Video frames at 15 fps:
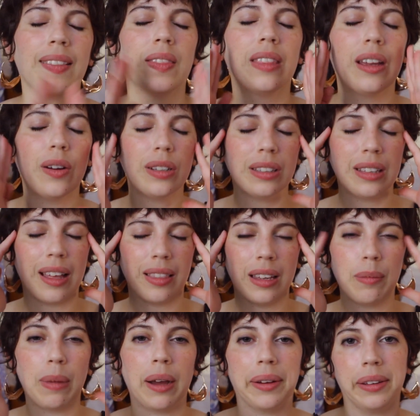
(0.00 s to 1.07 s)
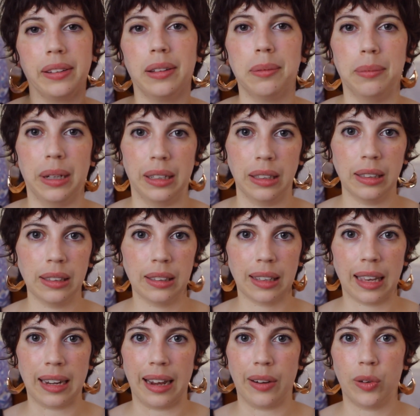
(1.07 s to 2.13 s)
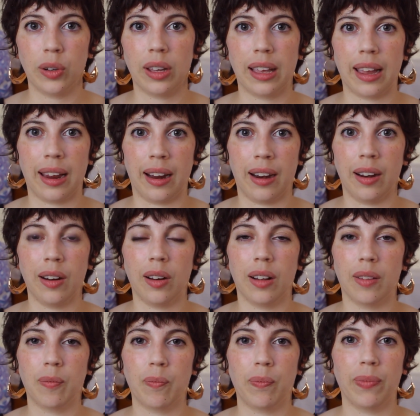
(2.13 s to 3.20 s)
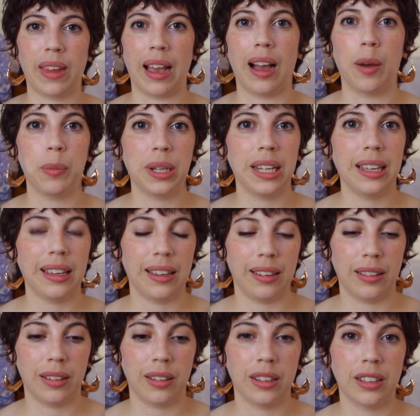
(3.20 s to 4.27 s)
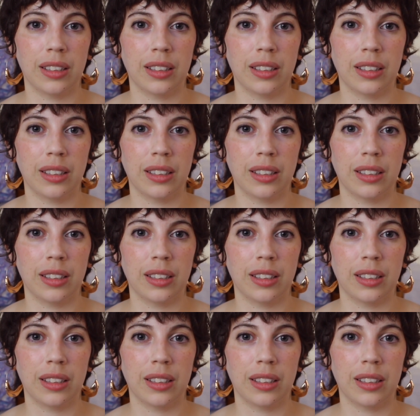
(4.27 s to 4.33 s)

There's nothing about Elon Musk, and I don't care how many Elon